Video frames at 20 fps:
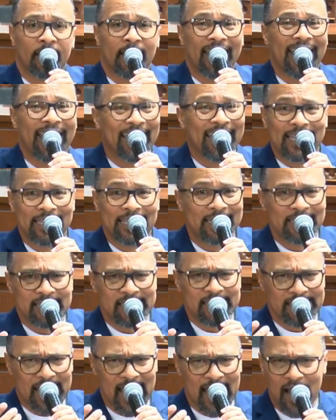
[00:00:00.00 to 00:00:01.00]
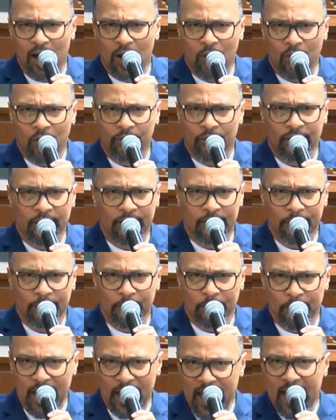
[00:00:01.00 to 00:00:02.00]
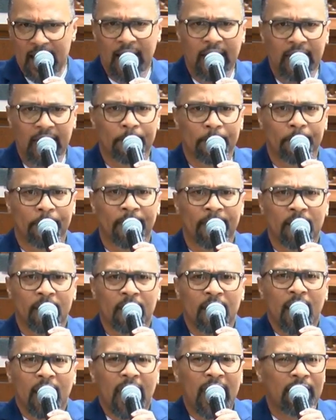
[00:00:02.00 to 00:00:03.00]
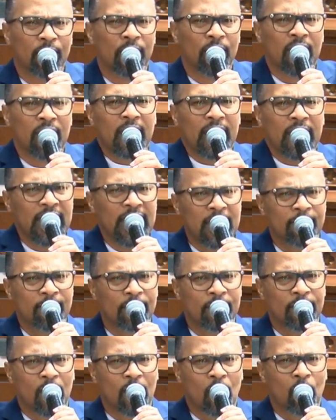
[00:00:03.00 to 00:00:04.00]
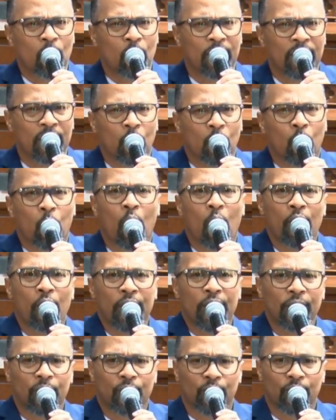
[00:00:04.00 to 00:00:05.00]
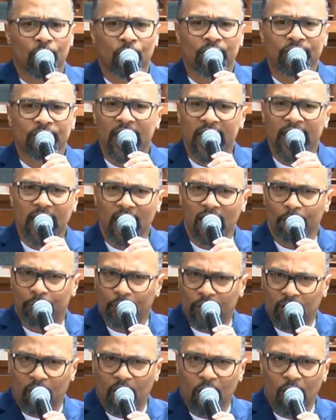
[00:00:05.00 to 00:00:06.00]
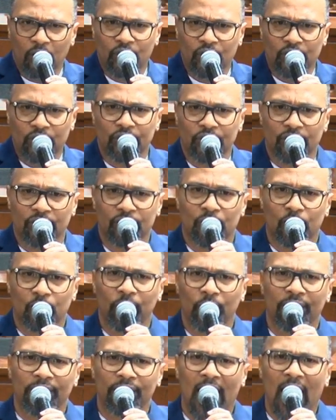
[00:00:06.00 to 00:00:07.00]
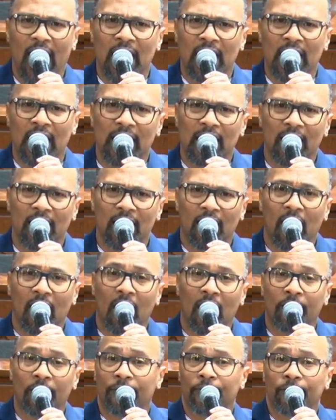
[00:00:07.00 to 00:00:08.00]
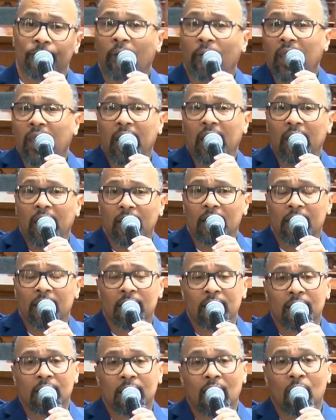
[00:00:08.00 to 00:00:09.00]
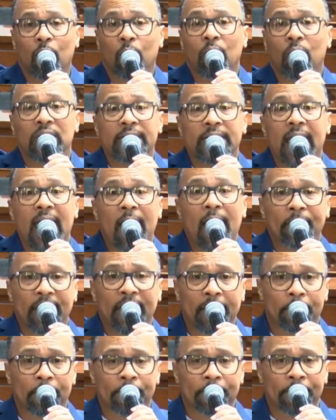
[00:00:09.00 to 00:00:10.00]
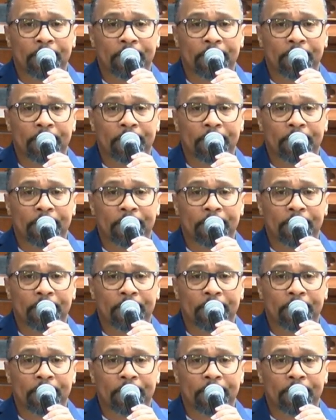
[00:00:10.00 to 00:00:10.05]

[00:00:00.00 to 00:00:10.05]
and a sound mind. And even though we're walking through taking precautions, we're not afraid of what's happening.